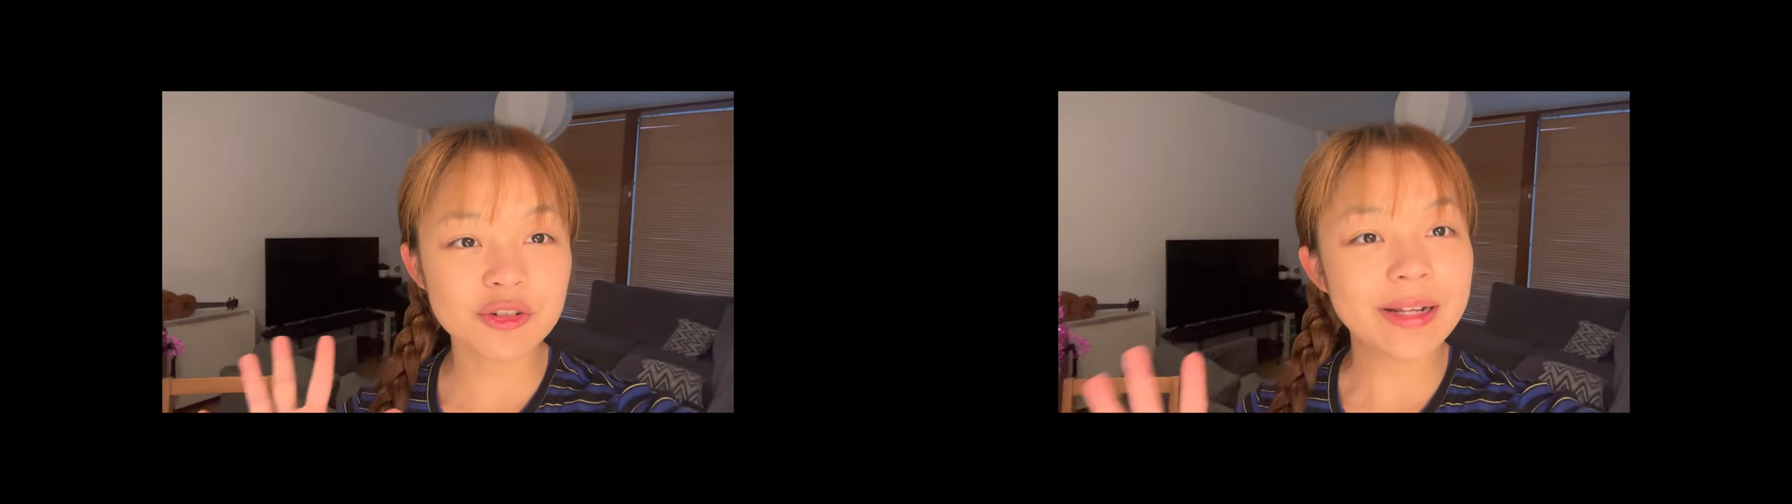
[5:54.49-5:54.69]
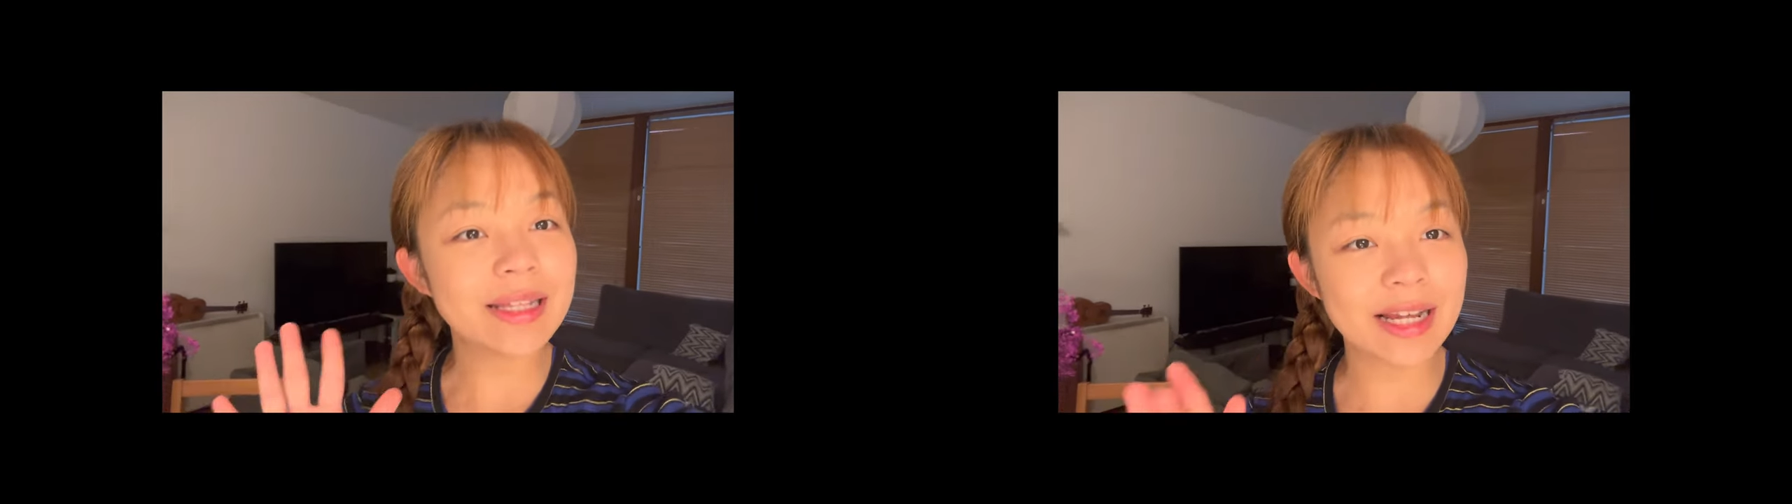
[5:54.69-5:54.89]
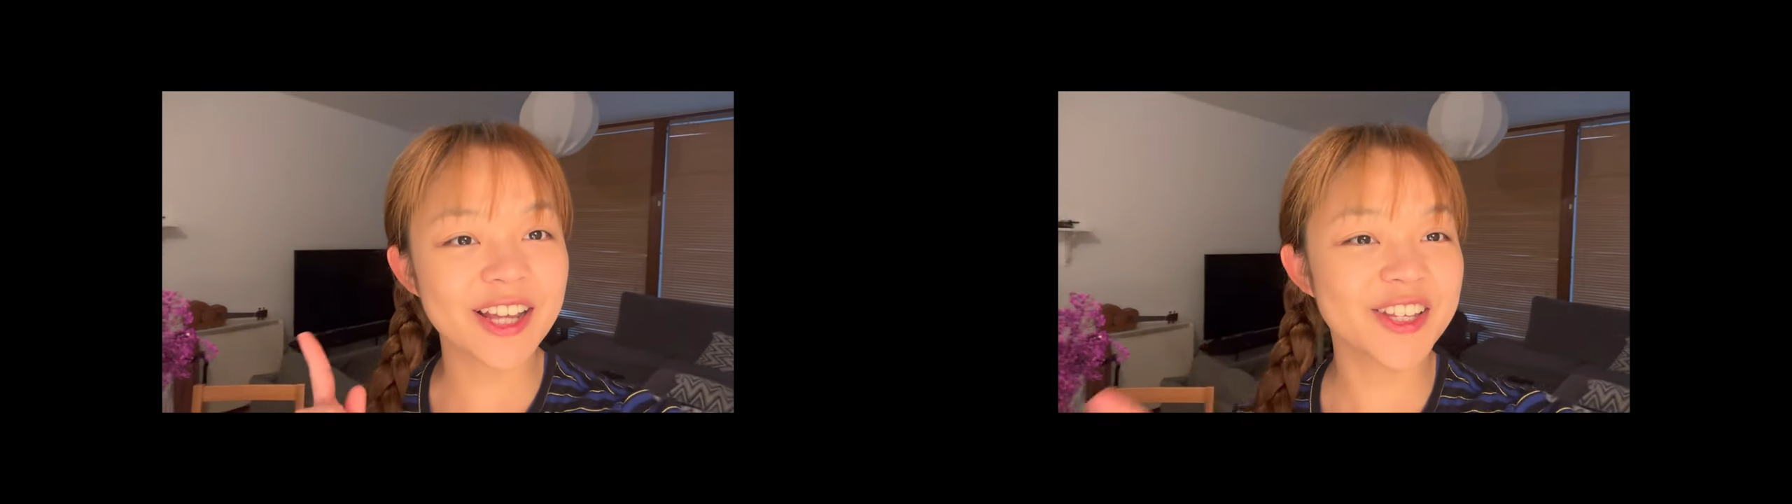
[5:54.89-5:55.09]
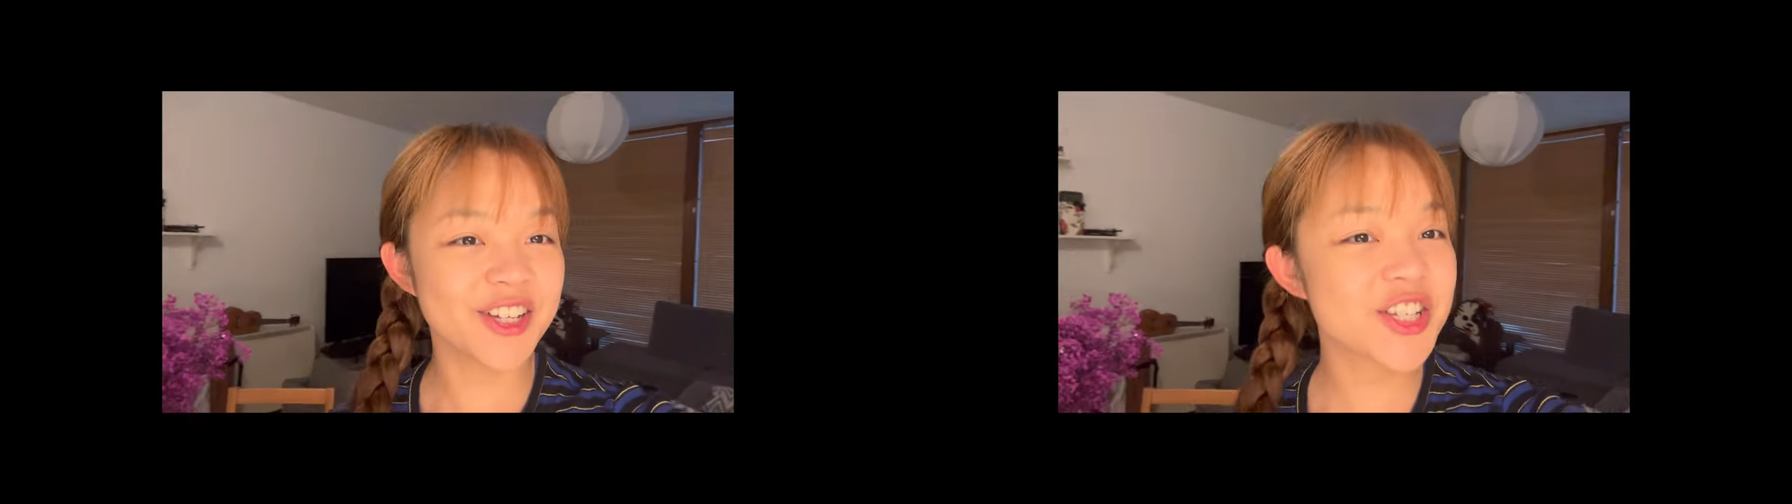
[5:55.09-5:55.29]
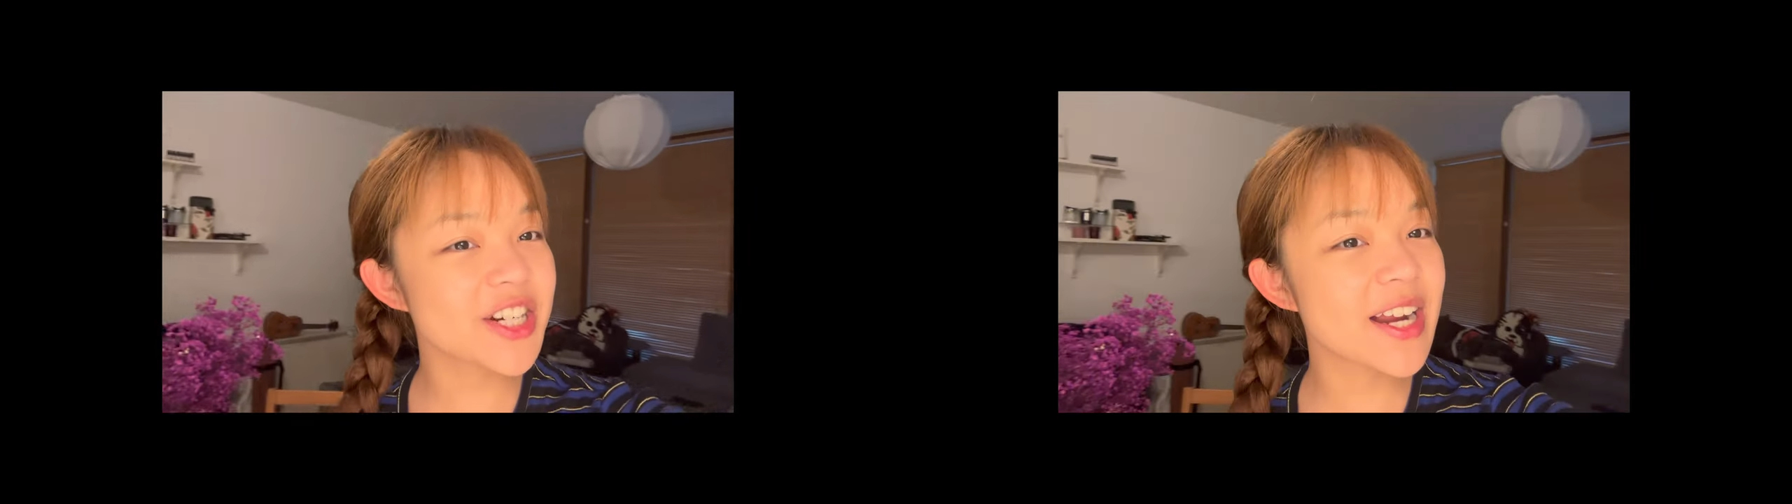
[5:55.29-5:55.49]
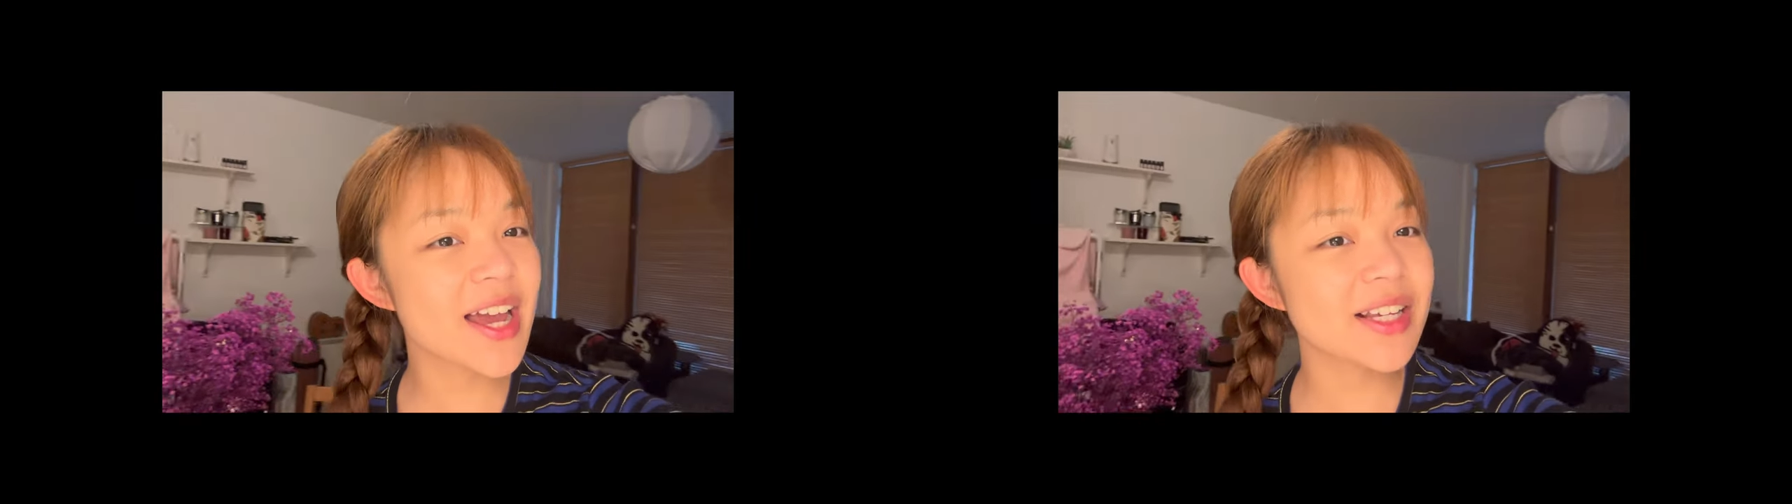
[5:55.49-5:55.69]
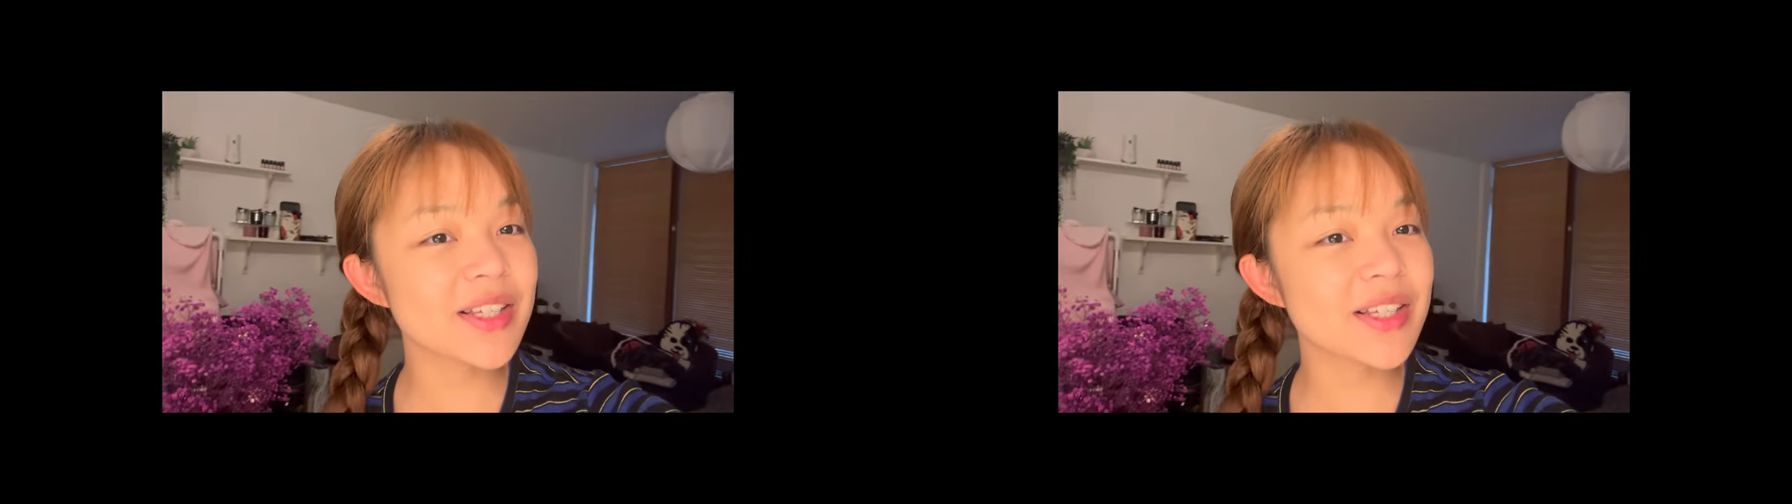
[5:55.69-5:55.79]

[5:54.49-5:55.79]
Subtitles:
really tired yesterday,